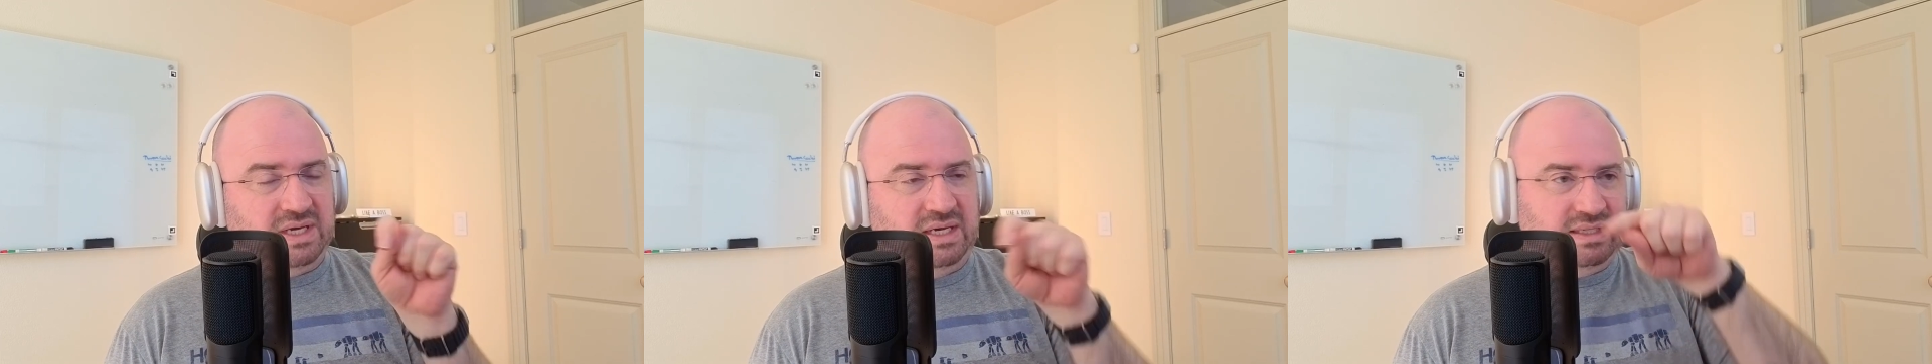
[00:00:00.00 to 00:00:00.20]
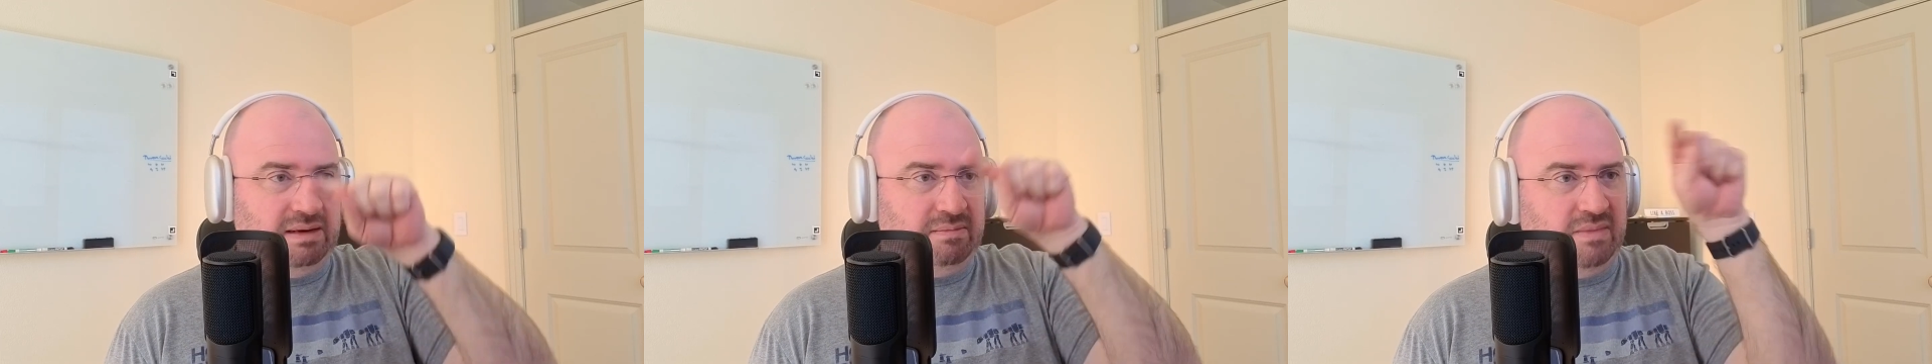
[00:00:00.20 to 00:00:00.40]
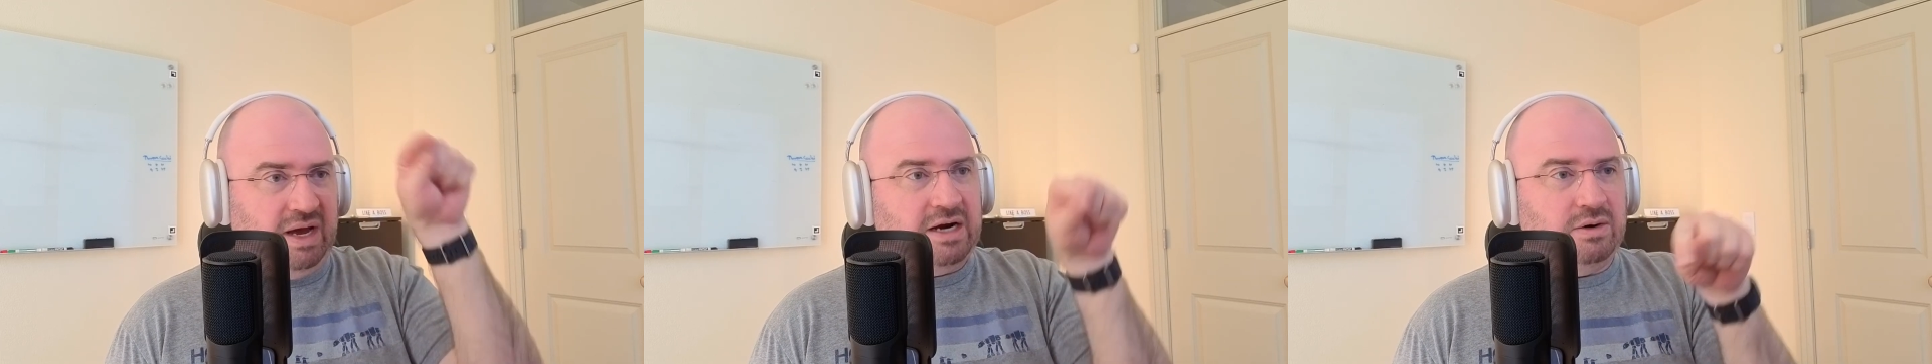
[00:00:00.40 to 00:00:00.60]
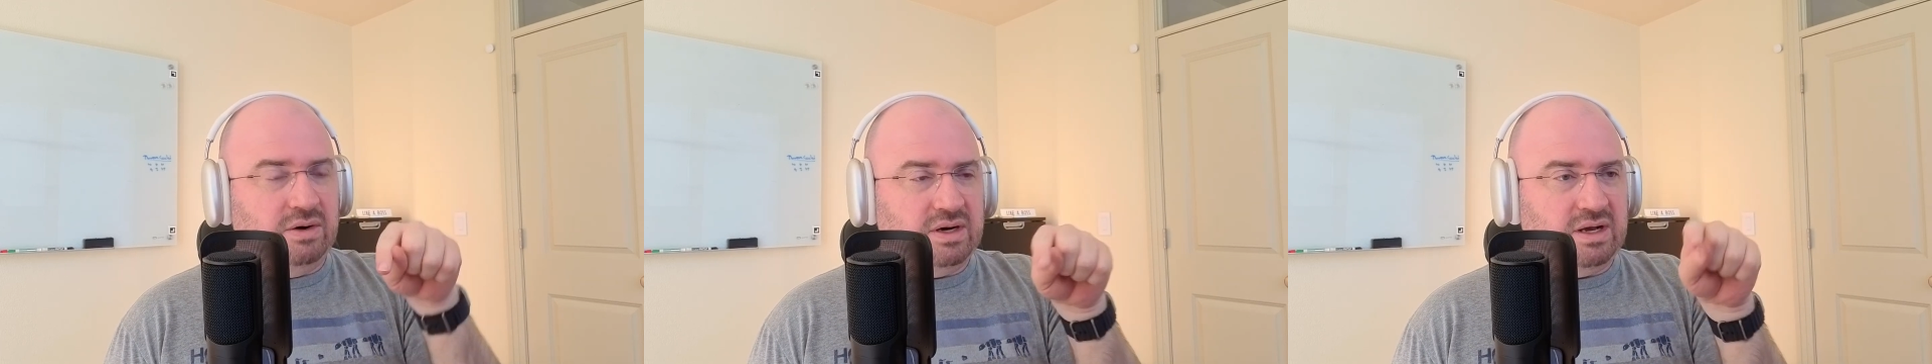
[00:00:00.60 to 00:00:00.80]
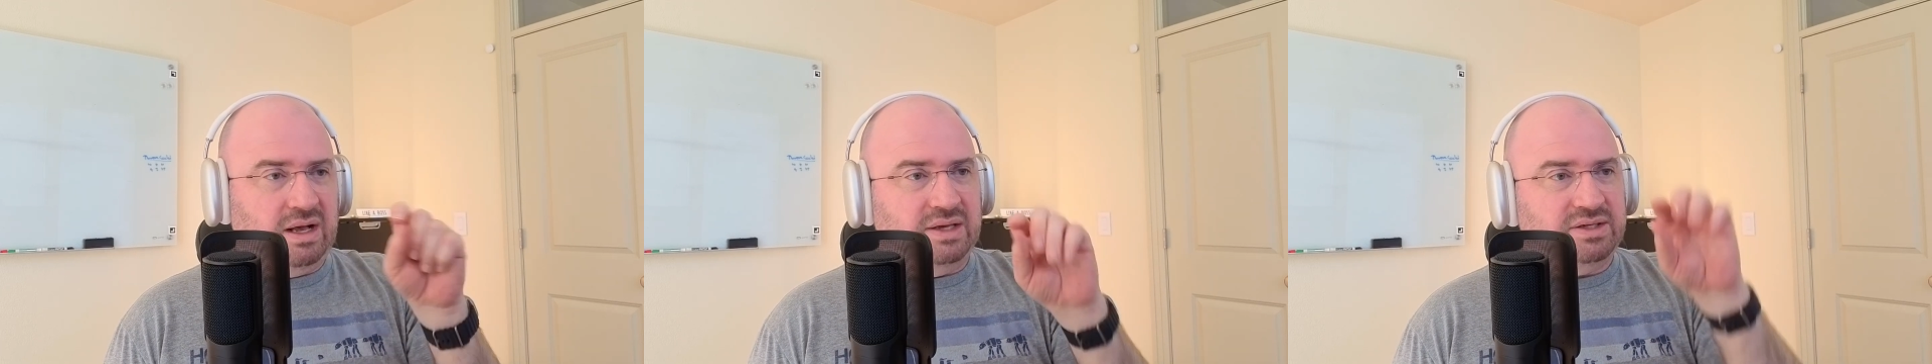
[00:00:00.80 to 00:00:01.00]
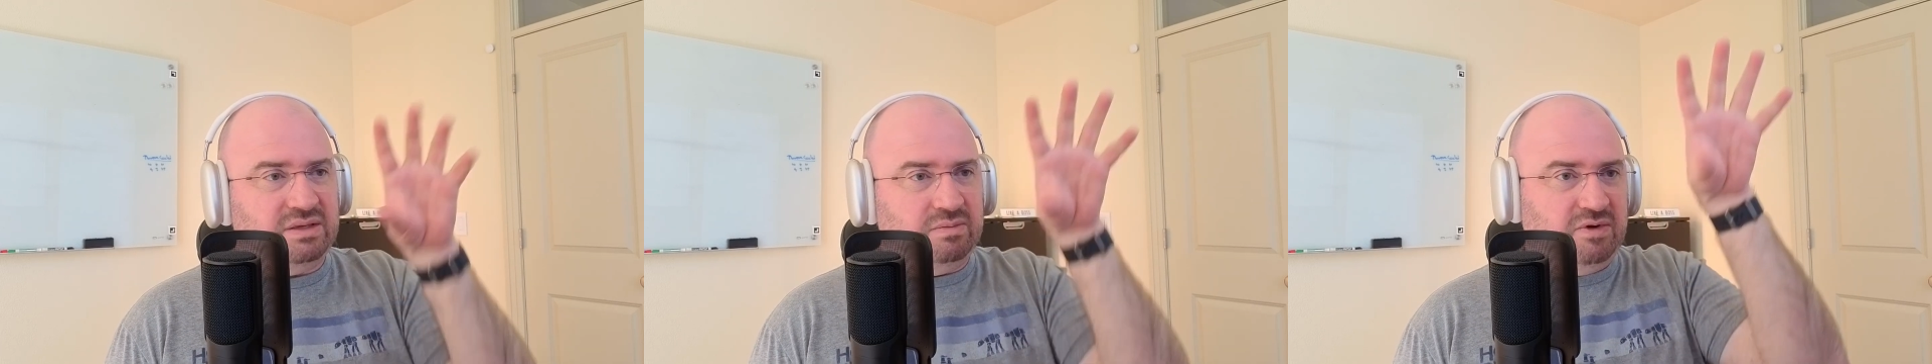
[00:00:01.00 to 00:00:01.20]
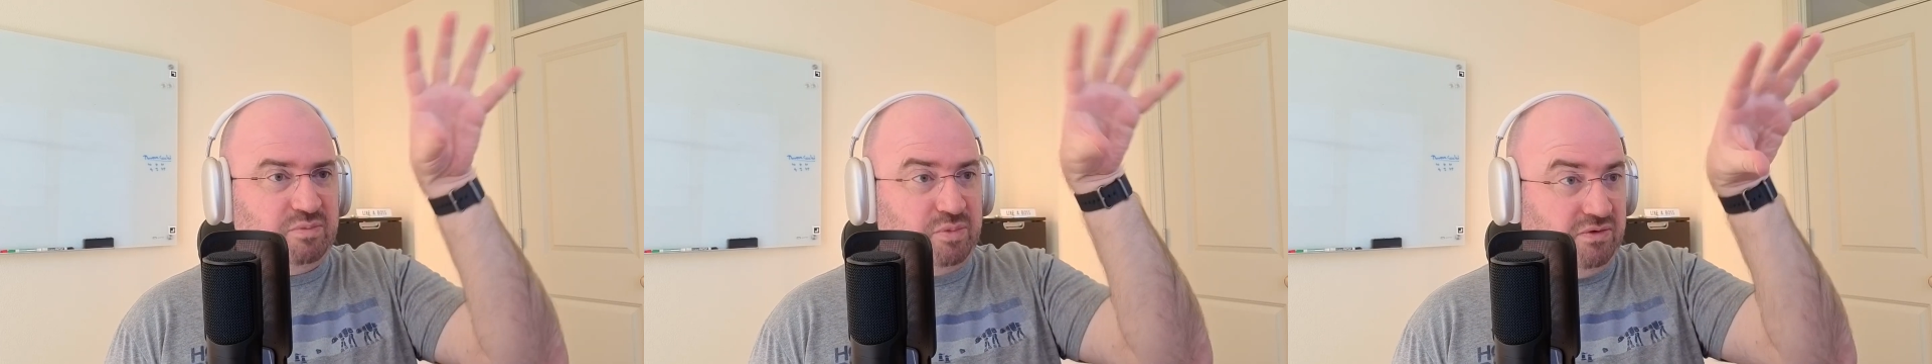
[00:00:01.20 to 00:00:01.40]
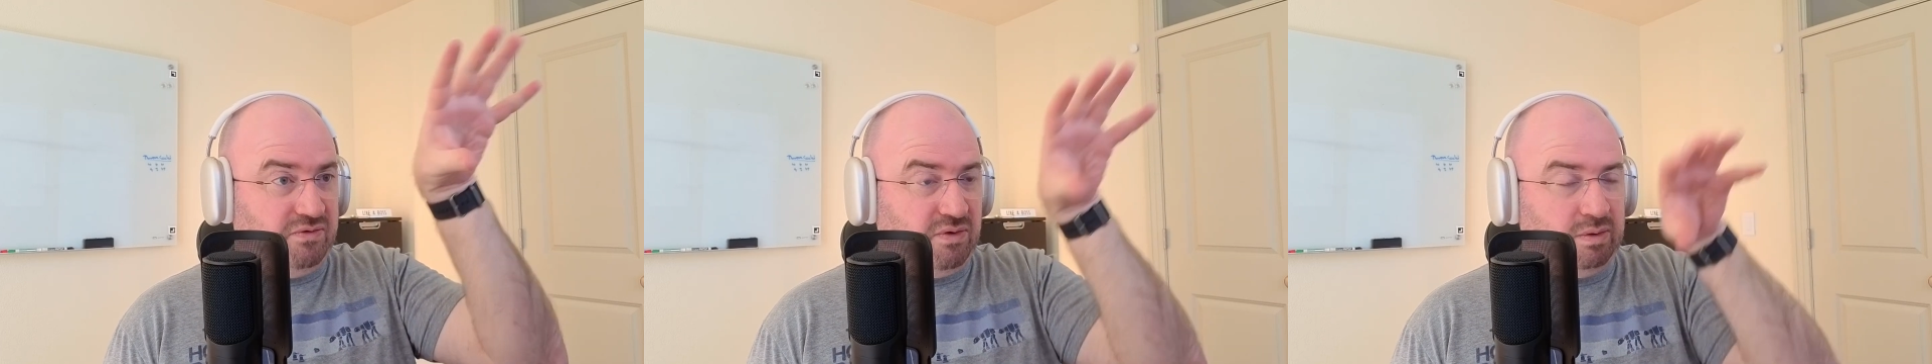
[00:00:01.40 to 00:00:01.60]
as a microcosm
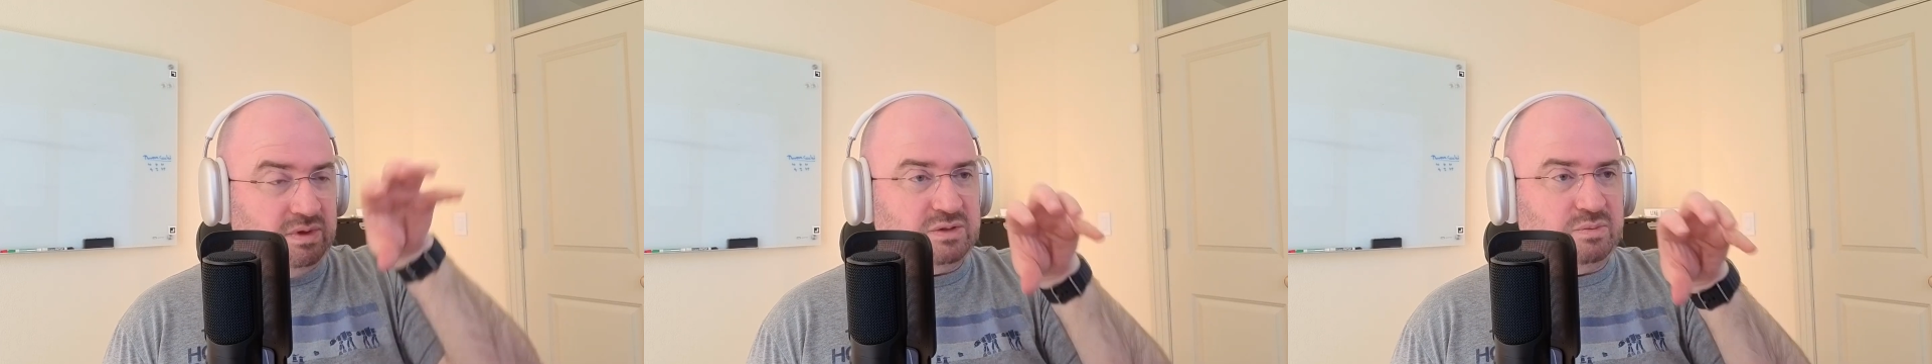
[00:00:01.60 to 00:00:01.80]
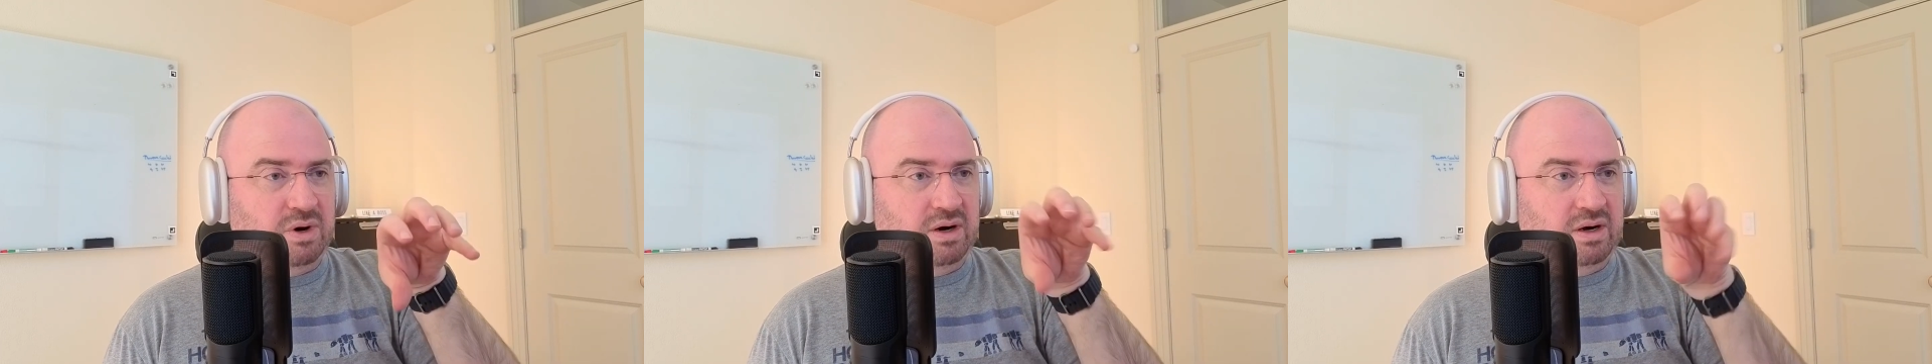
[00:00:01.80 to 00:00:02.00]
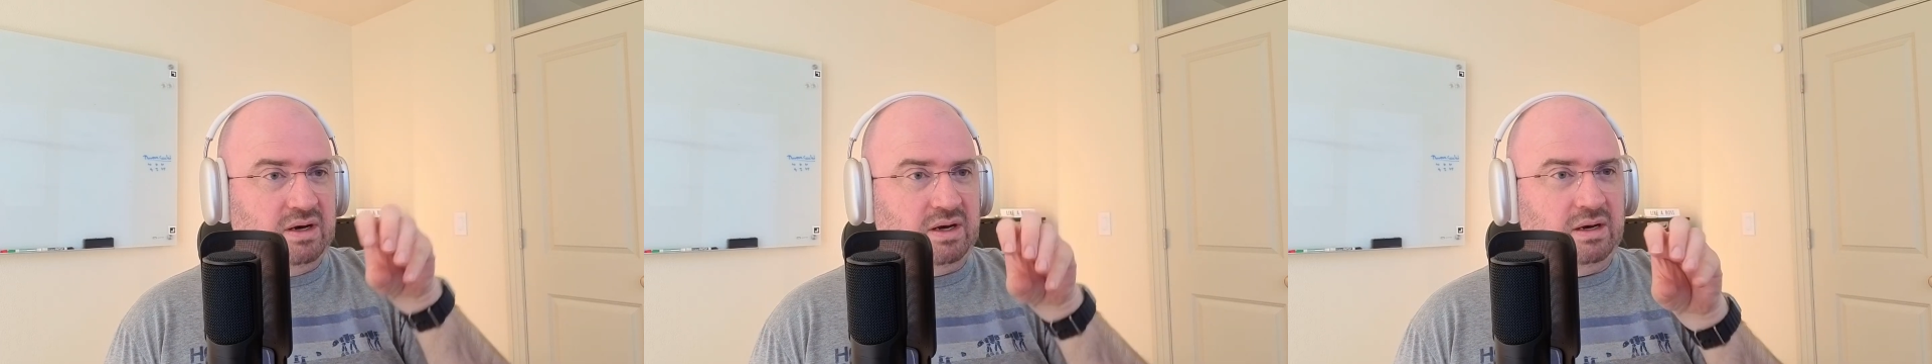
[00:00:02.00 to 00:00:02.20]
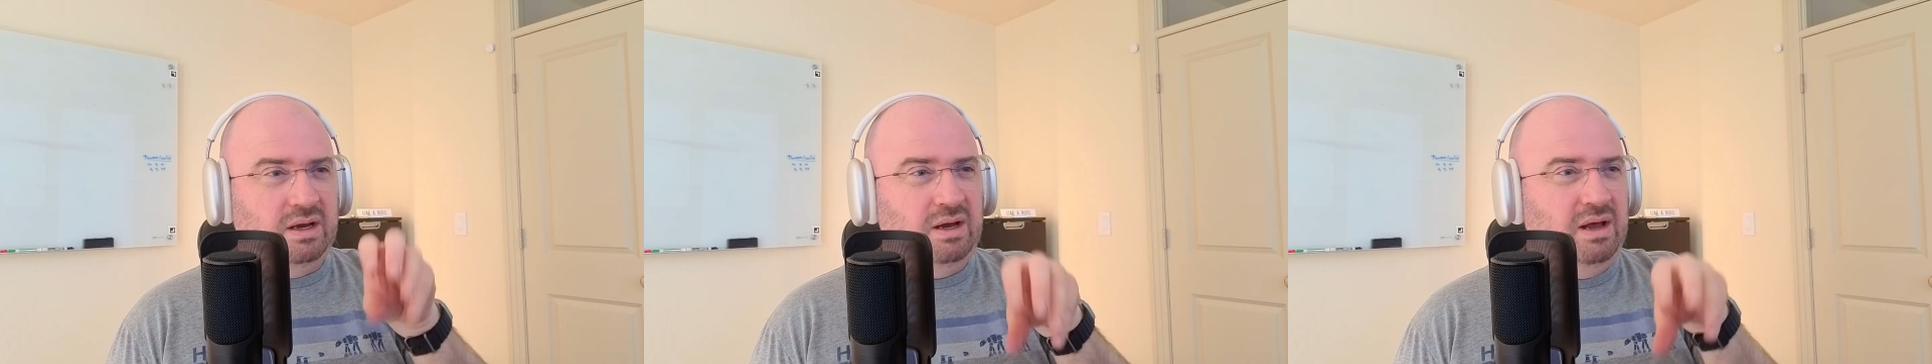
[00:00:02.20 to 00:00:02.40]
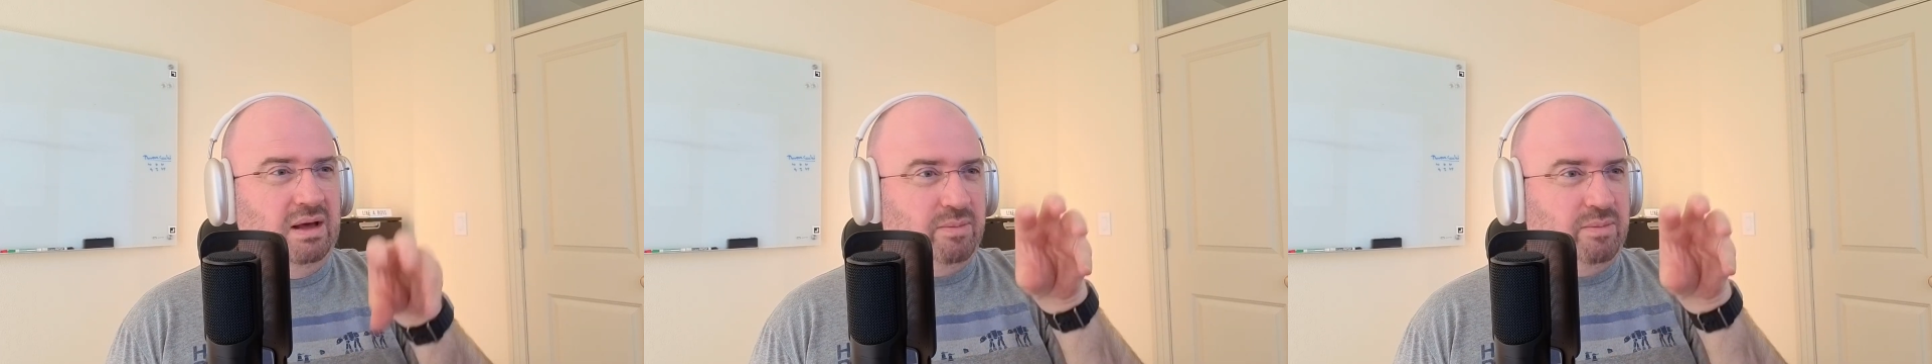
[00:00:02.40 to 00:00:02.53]
of performance marketing,